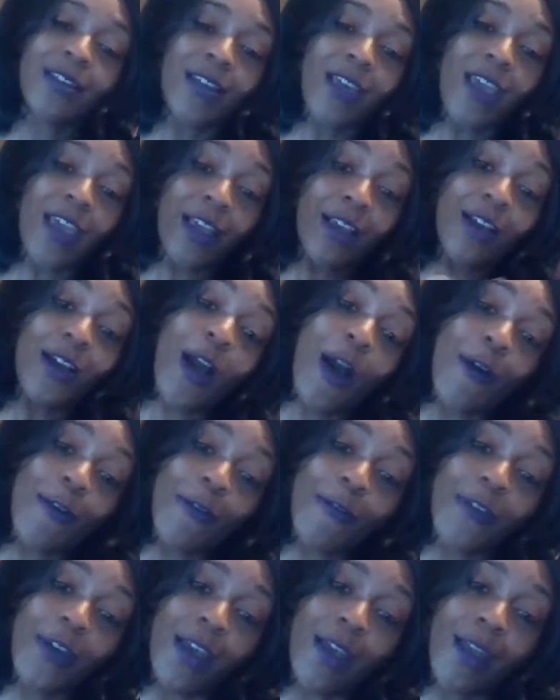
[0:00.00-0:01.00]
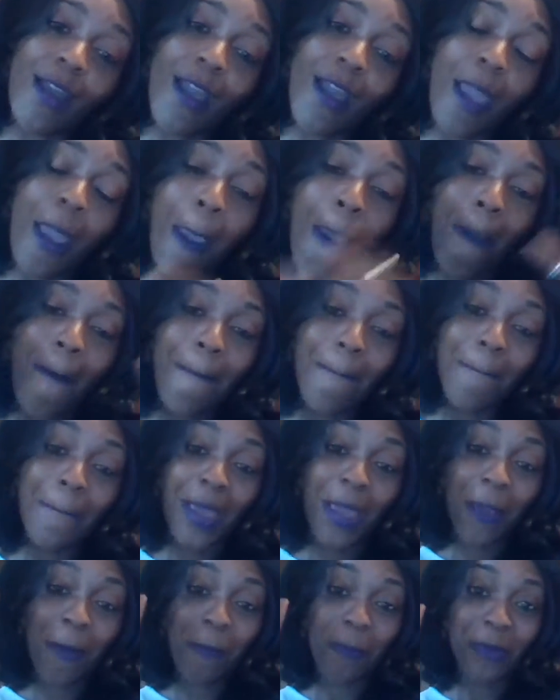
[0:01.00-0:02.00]
And coffee,
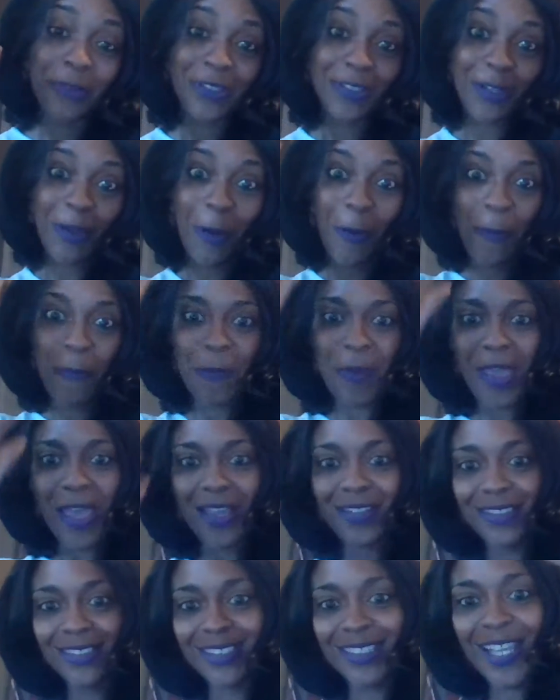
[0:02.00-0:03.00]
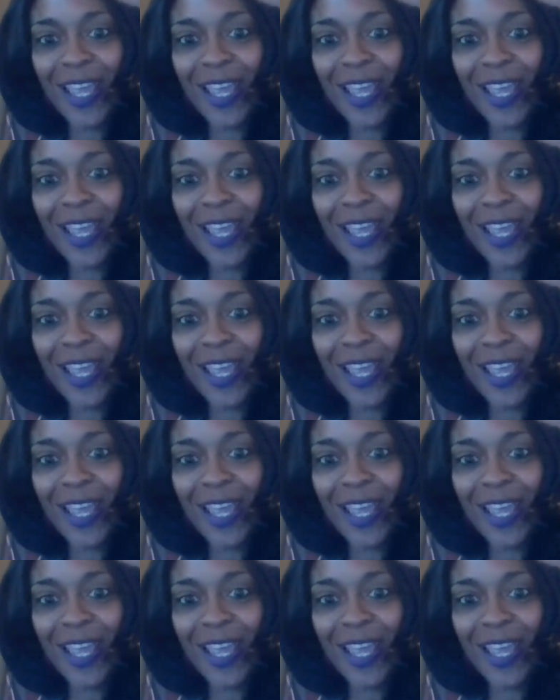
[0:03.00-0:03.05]
maple syrup and